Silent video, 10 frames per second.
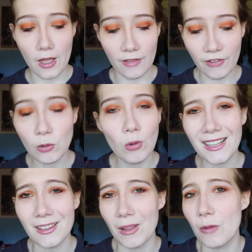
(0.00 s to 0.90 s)
If I don't
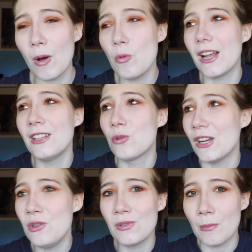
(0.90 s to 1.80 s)
like them, like, why would I
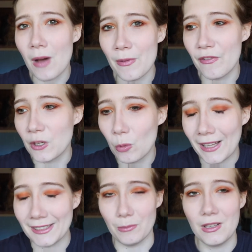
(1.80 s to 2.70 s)
try to use them up if I don't
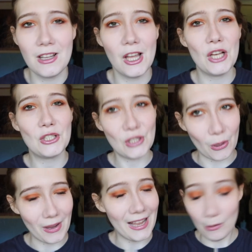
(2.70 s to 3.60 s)
like them?
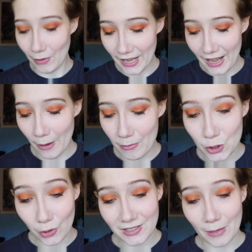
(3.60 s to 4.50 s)
So, anyway, I've been
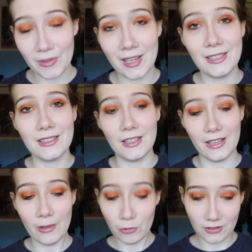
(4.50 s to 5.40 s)
short this update.
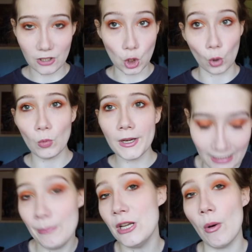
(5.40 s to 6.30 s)
It was a short one.
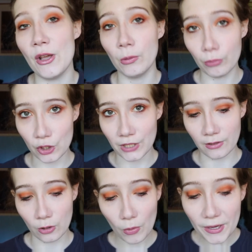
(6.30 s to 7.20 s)
Let me know how your projects
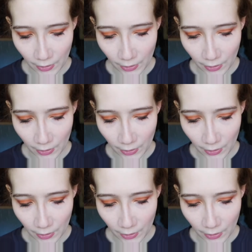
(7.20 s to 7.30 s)
are going.